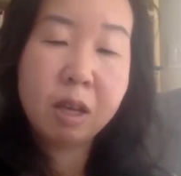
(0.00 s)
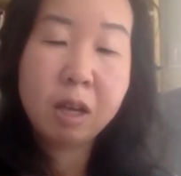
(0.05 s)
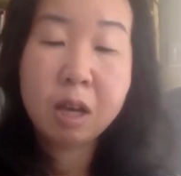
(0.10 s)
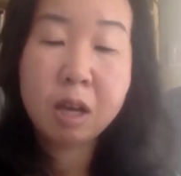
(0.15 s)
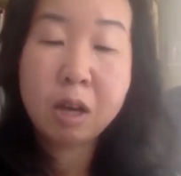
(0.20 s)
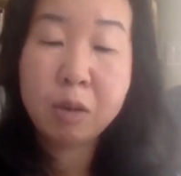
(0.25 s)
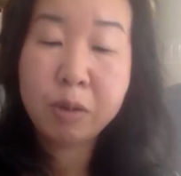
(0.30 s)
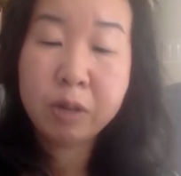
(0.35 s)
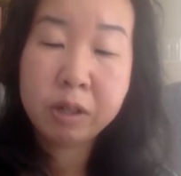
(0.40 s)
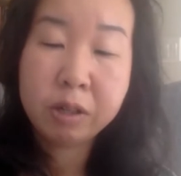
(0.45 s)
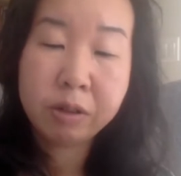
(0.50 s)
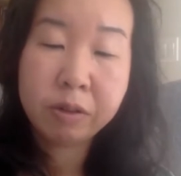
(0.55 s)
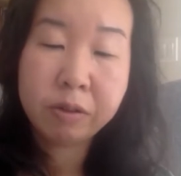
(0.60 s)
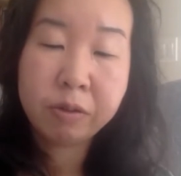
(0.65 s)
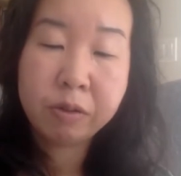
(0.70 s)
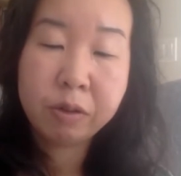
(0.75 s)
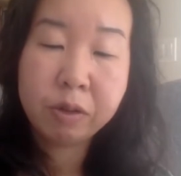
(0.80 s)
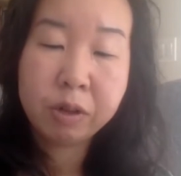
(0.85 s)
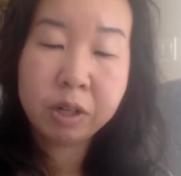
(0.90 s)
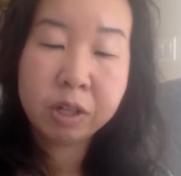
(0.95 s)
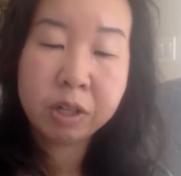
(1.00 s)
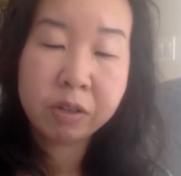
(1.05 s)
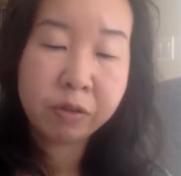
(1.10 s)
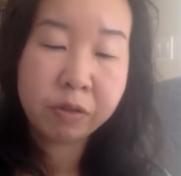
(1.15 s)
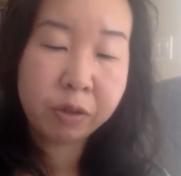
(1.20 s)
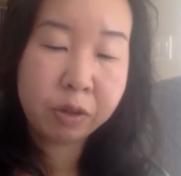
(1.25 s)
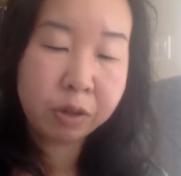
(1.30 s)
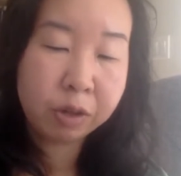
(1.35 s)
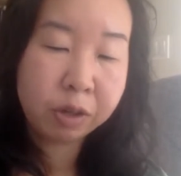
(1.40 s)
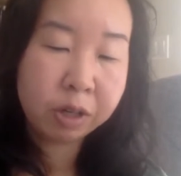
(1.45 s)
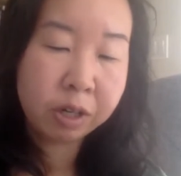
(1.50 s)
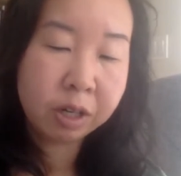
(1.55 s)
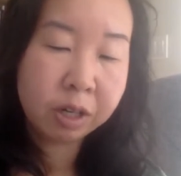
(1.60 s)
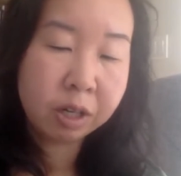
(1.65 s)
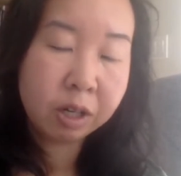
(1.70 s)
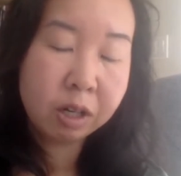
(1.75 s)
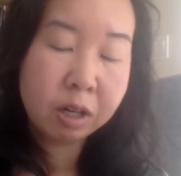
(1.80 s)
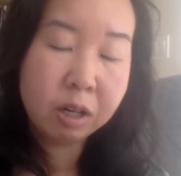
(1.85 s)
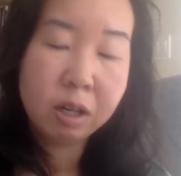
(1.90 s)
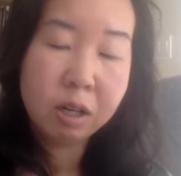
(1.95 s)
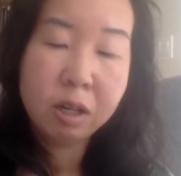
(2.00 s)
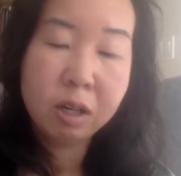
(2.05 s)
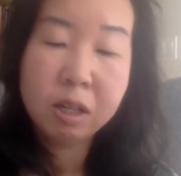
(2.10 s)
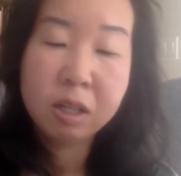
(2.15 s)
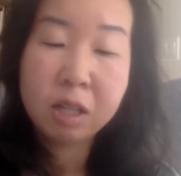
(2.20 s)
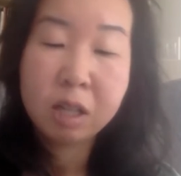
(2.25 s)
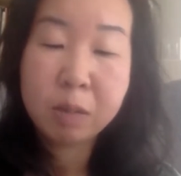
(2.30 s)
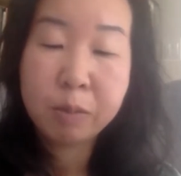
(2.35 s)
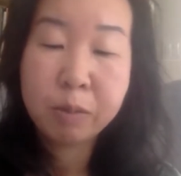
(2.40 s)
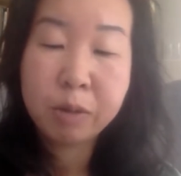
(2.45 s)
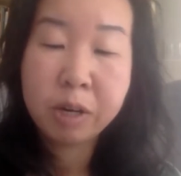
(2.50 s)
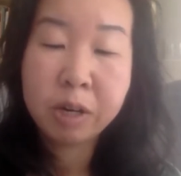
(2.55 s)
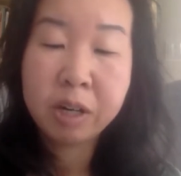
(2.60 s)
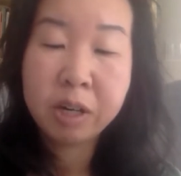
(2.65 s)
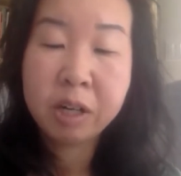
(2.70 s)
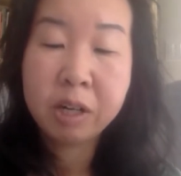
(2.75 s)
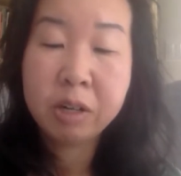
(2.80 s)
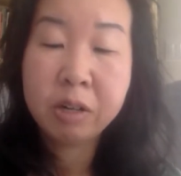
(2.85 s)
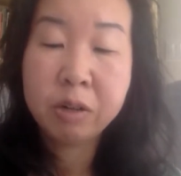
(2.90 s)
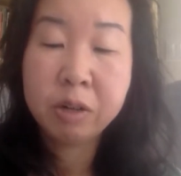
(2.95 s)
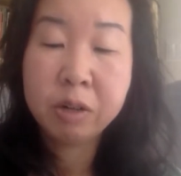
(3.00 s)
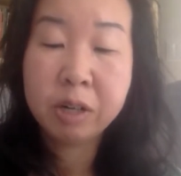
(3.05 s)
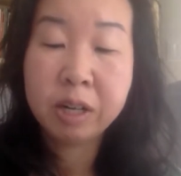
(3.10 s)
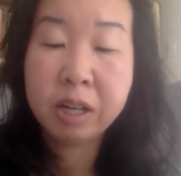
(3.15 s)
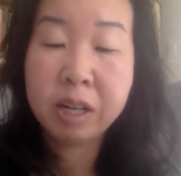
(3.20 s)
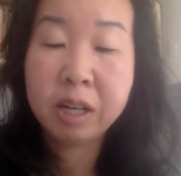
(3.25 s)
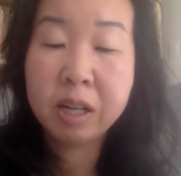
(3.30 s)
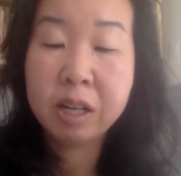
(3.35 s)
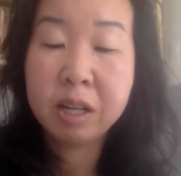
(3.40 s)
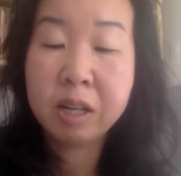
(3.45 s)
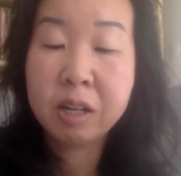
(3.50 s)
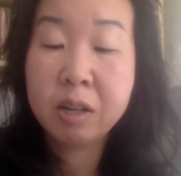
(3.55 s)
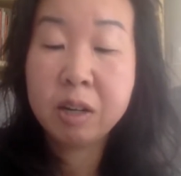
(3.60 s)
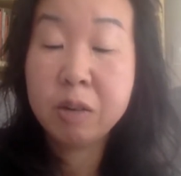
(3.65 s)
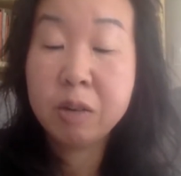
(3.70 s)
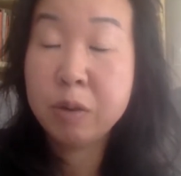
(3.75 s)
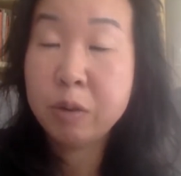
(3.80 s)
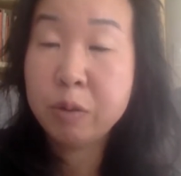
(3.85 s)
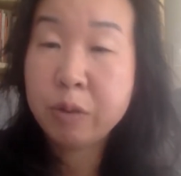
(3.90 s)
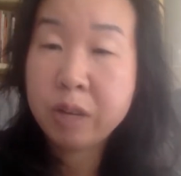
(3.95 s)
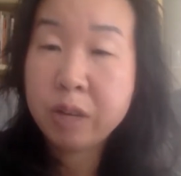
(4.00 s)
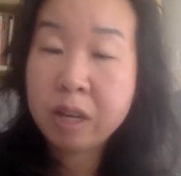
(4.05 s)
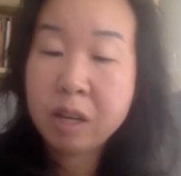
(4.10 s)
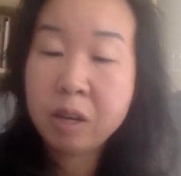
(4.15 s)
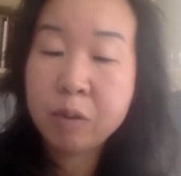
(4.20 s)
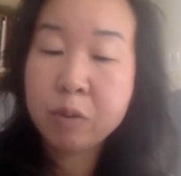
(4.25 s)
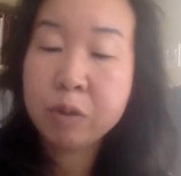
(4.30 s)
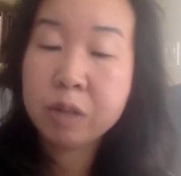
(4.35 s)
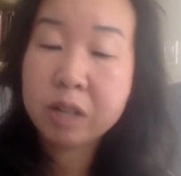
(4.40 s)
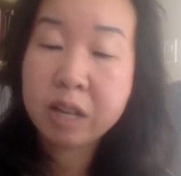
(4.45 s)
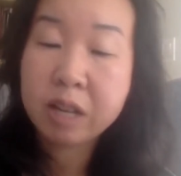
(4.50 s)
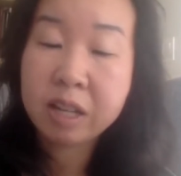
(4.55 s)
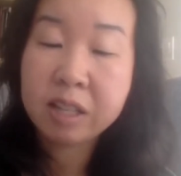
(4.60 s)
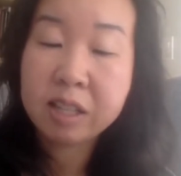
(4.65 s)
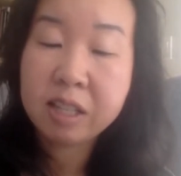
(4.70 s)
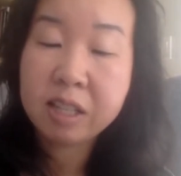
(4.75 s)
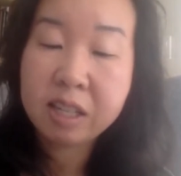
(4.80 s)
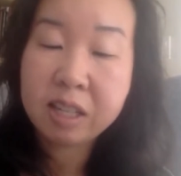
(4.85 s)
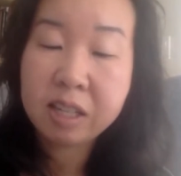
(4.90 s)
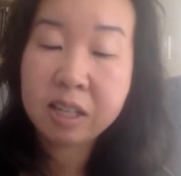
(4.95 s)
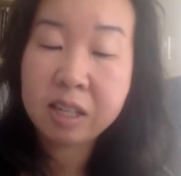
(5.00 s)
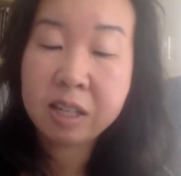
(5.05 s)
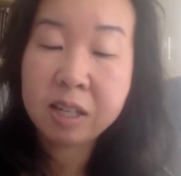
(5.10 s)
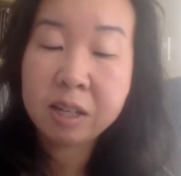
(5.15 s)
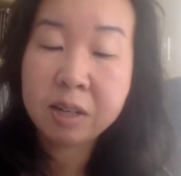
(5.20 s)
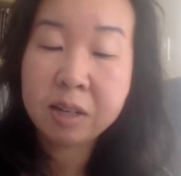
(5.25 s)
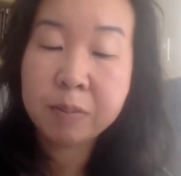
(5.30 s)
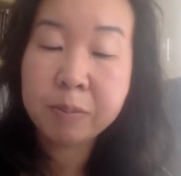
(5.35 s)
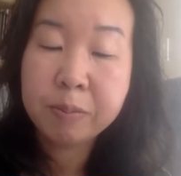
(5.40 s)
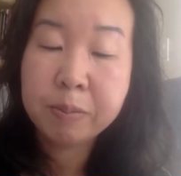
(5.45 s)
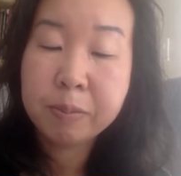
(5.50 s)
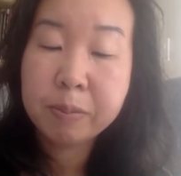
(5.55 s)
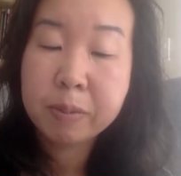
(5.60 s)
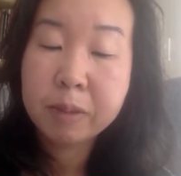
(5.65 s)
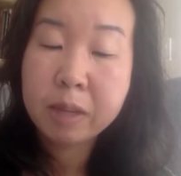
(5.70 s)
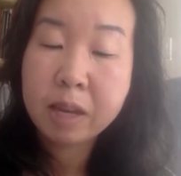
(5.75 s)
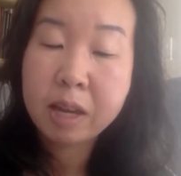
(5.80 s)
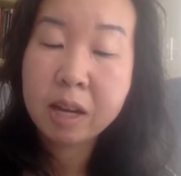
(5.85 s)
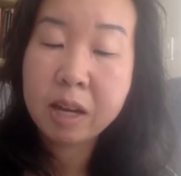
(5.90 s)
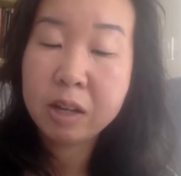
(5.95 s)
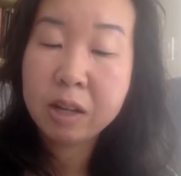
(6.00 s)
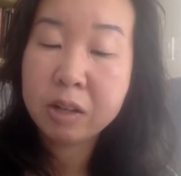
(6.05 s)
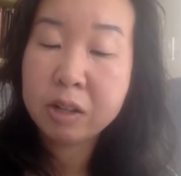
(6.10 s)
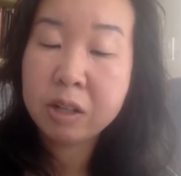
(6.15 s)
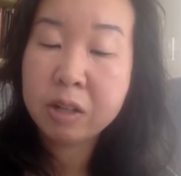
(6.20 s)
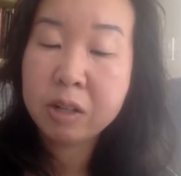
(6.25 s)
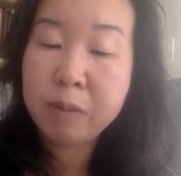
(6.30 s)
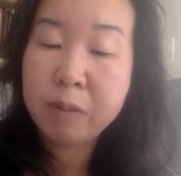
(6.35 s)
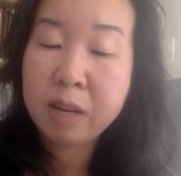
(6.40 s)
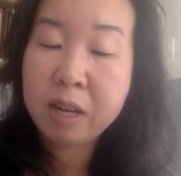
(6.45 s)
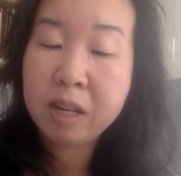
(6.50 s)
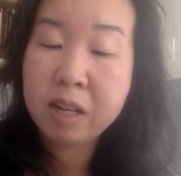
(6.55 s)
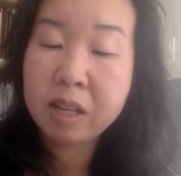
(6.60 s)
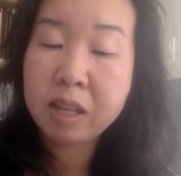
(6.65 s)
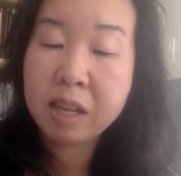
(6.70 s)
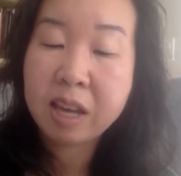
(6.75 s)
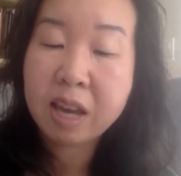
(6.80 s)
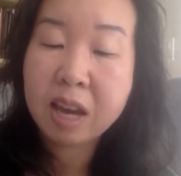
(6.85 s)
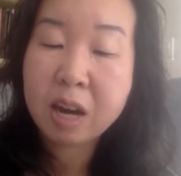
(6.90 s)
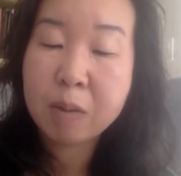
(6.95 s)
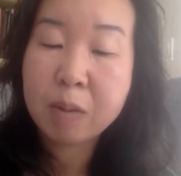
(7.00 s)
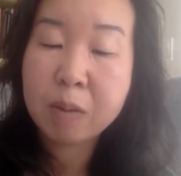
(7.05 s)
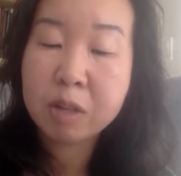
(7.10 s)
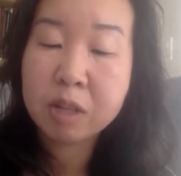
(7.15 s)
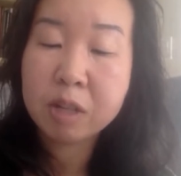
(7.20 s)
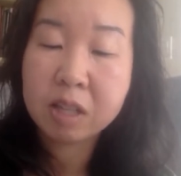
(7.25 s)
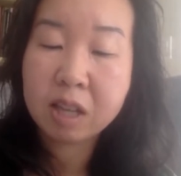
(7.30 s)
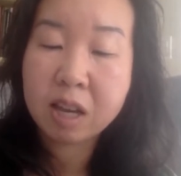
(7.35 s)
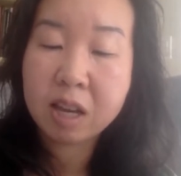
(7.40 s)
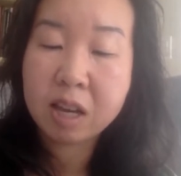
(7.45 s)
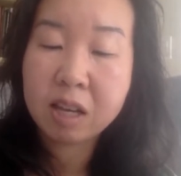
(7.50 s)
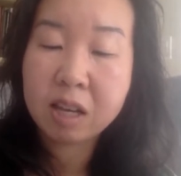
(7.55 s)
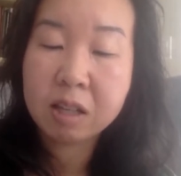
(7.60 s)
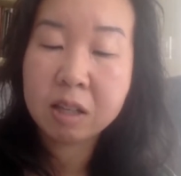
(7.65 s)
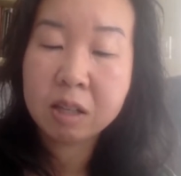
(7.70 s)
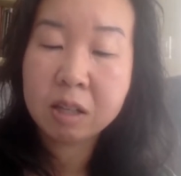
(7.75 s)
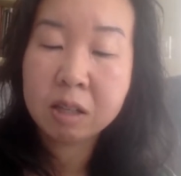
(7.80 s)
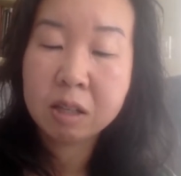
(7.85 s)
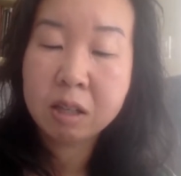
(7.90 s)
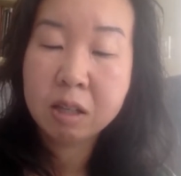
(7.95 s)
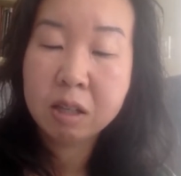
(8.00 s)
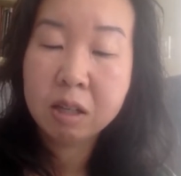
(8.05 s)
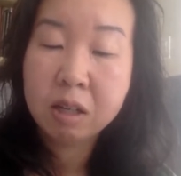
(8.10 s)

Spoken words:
a winter forest floor, somewhere in Oregon when we were 19, and I couldn't meet the camera's gaze,